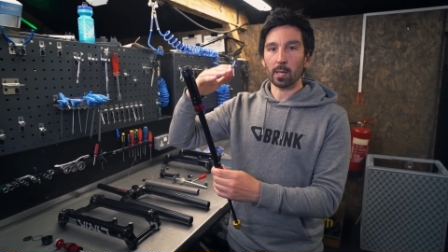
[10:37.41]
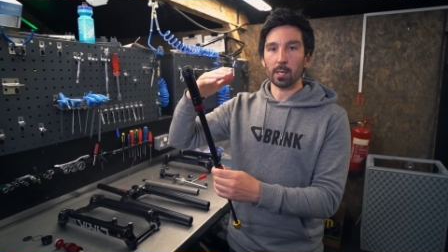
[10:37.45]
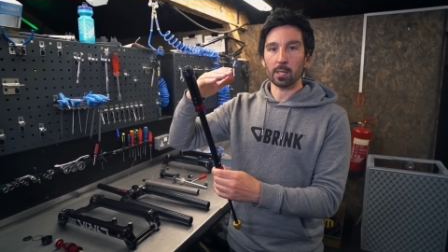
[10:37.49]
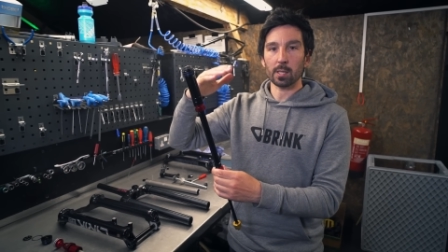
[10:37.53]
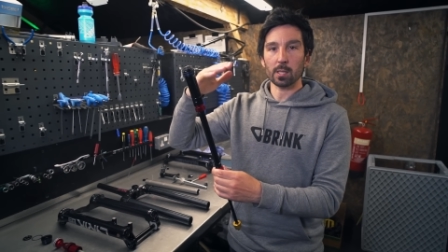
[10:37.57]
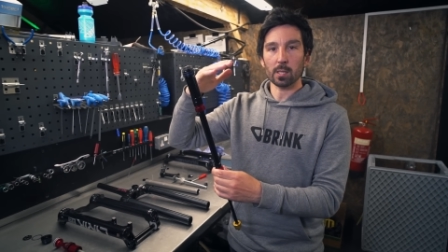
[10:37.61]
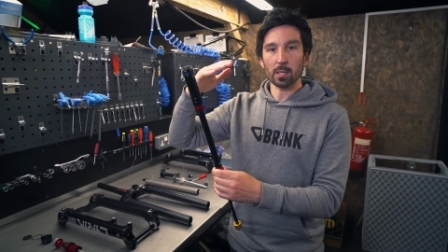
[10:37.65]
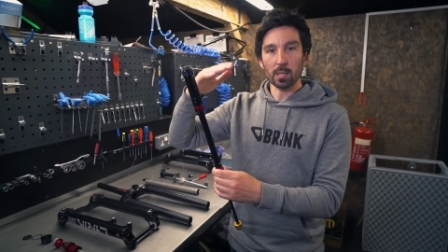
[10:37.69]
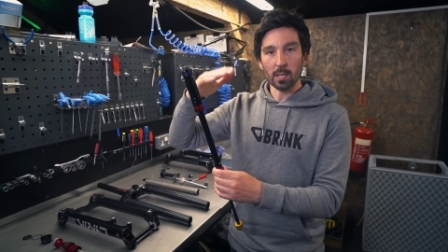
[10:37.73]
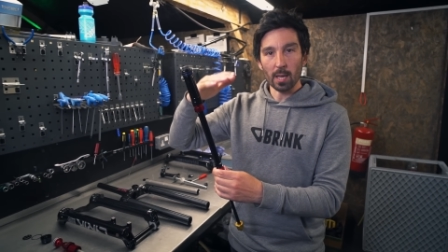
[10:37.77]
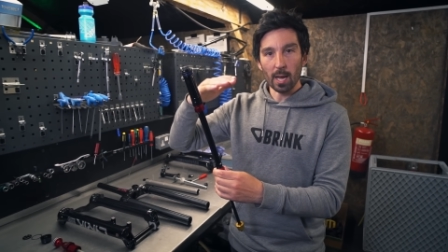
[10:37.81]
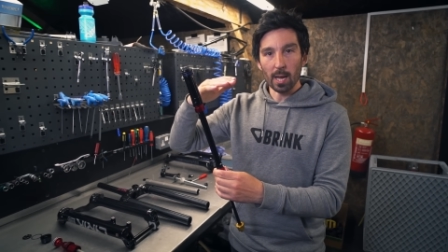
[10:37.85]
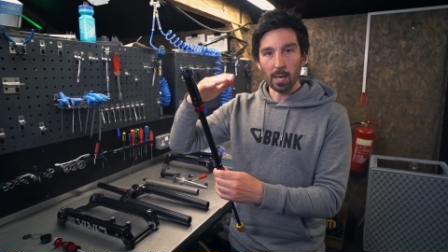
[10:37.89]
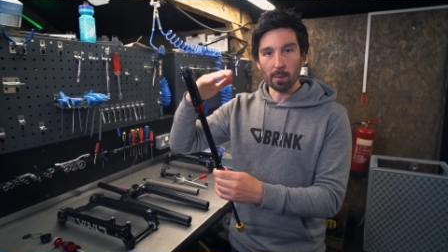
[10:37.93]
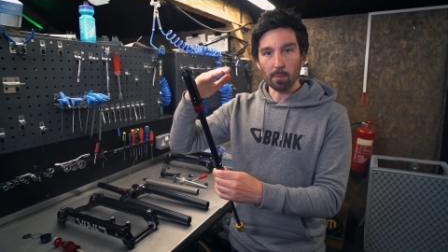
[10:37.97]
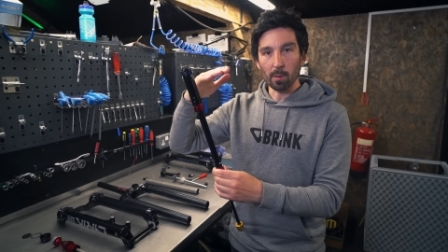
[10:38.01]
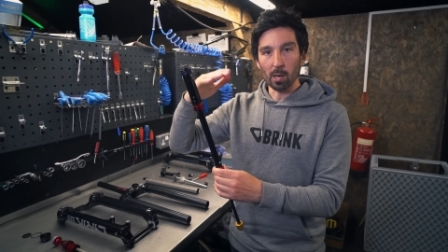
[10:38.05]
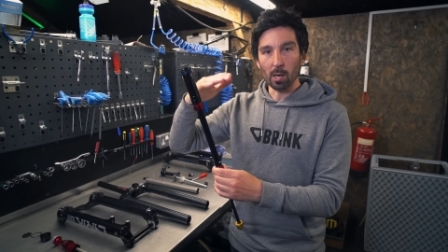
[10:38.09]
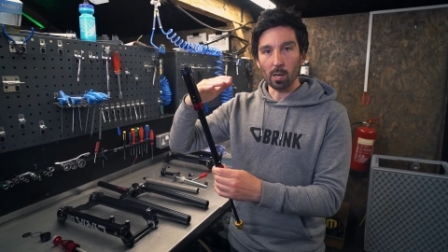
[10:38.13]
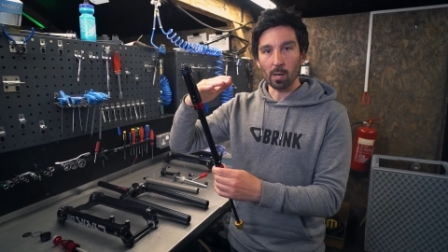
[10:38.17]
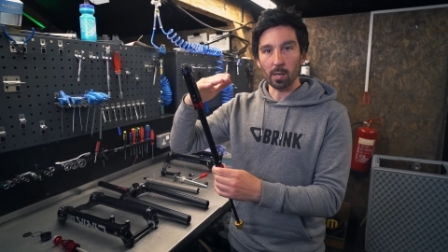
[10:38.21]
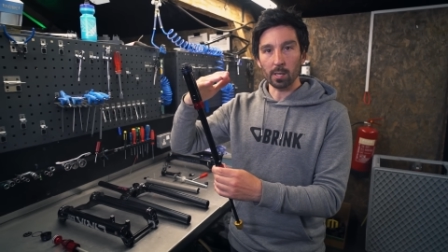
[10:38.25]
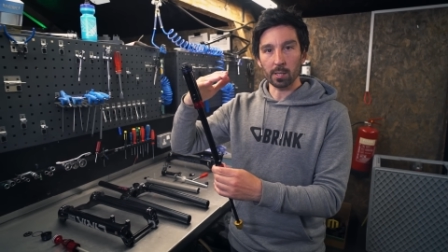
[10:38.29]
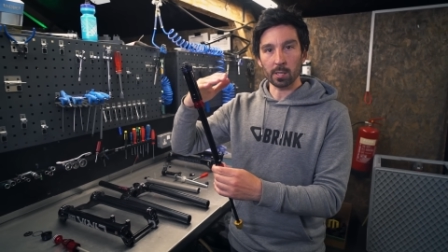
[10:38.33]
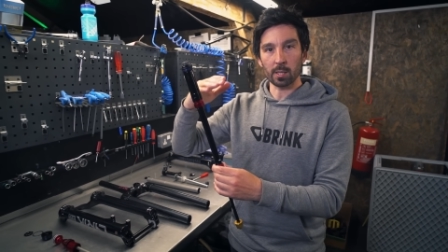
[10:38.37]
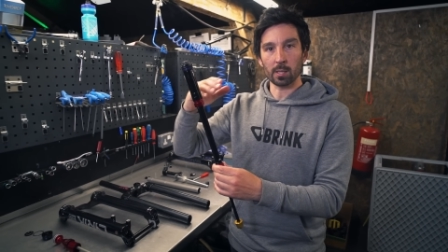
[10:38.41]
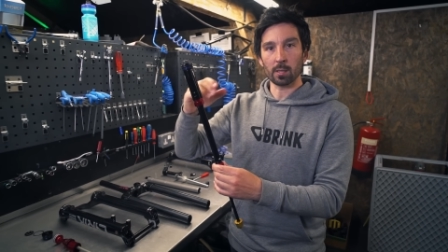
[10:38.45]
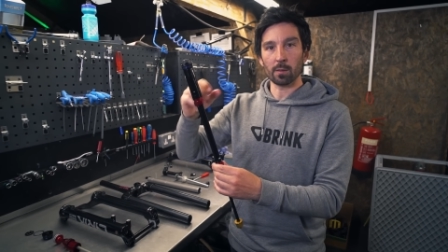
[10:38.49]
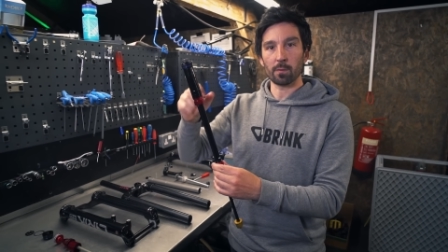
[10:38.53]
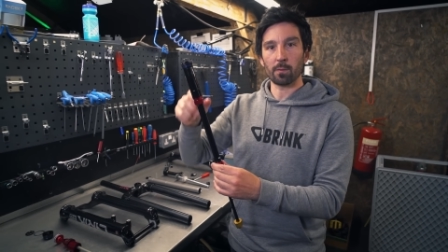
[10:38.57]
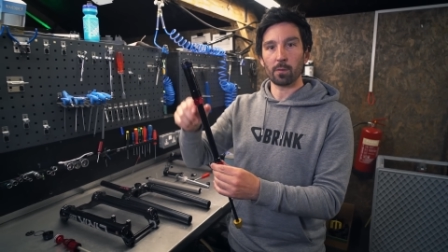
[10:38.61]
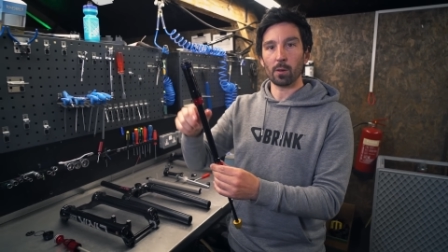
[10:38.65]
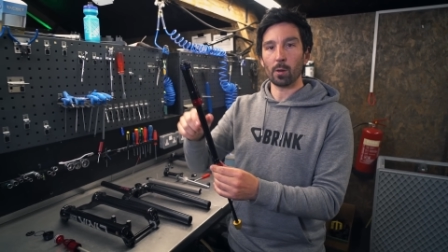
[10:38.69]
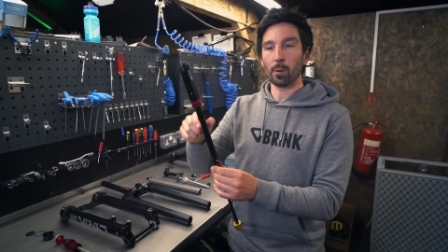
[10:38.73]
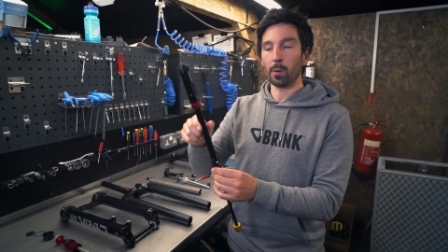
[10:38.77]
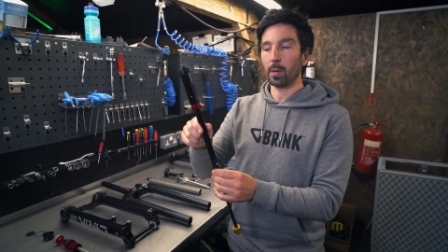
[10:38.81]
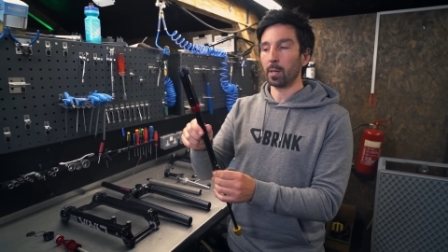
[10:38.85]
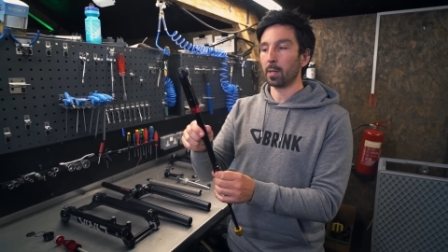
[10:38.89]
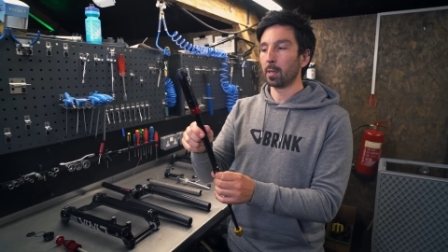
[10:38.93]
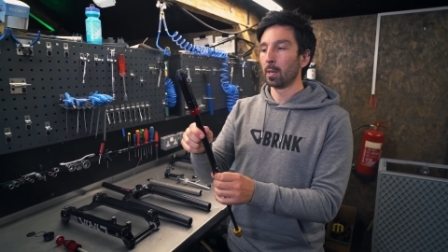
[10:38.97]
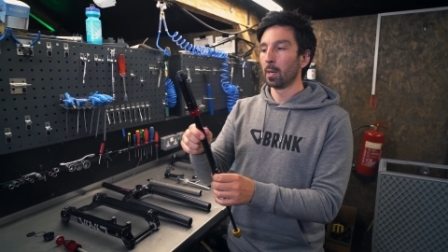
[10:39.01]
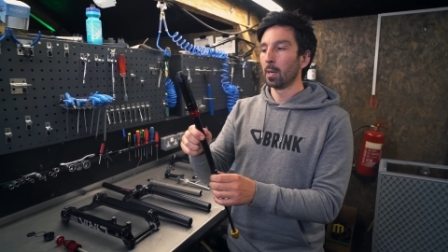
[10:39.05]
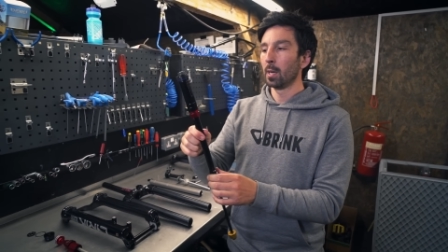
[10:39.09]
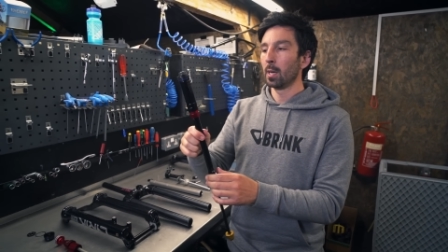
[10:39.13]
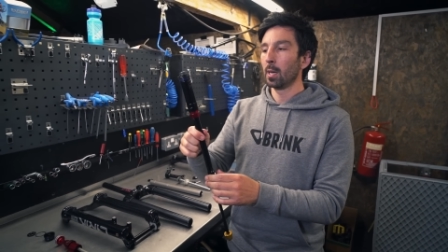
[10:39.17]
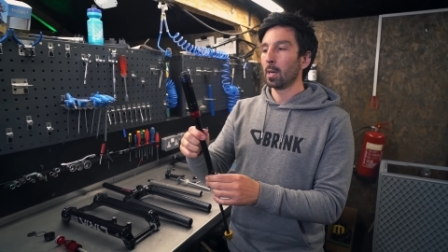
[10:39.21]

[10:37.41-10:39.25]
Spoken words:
It's stabilizing the fluid.